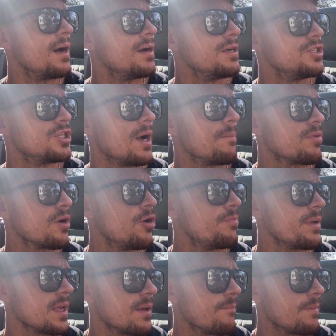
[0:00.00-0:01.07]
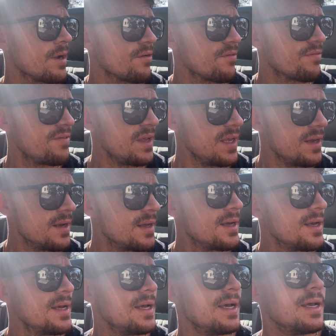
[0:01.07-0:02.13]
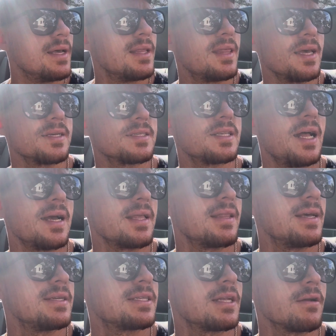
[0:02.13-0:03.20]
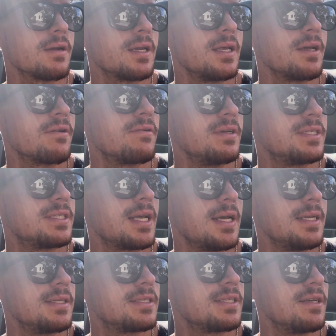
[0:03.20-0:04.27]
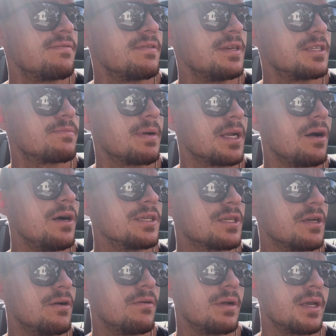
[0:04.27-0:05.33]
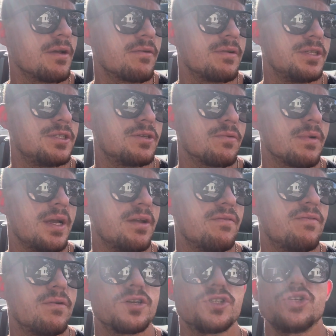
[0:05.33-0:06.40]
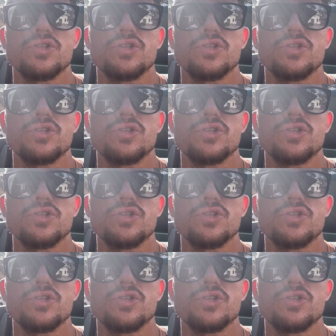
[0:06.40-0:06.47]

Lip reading: jump roping in bare feet, things like this that are going to increase tendon stiffness, but also increase your rate of force.